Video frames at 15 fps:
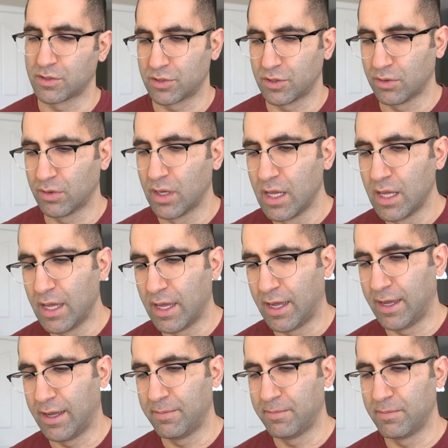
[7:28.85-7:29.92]
So
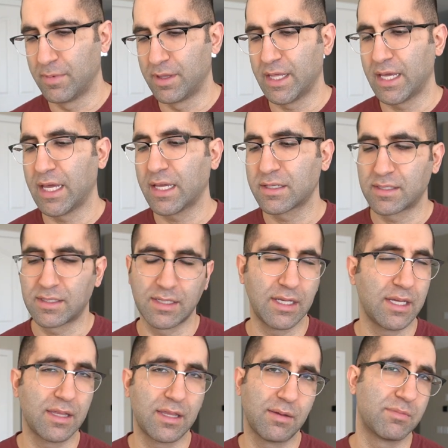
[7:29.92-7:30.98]
they
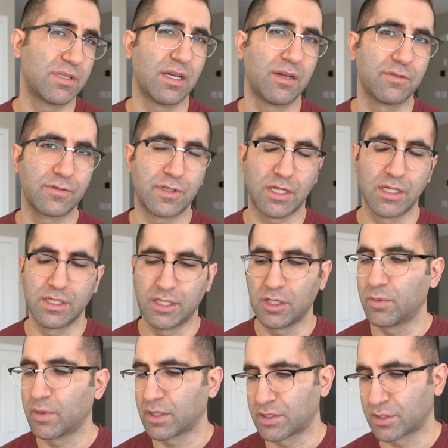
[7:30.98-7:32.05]
see themselves
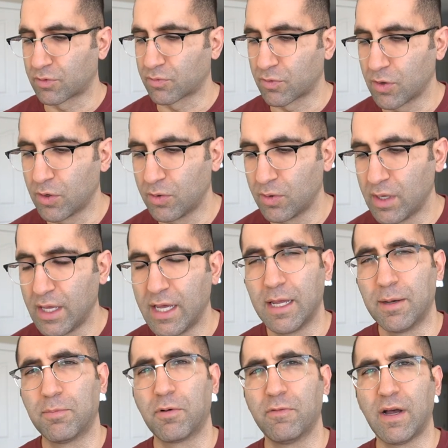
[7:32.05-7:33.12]
continuing to grow
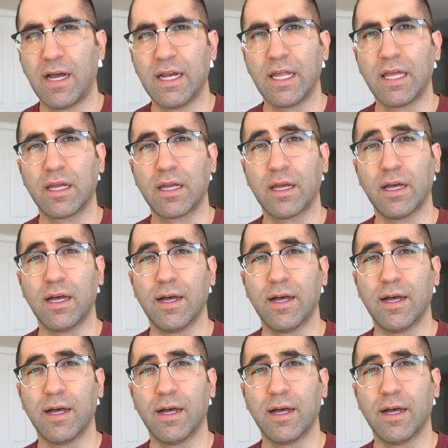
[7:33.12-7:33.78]
and providing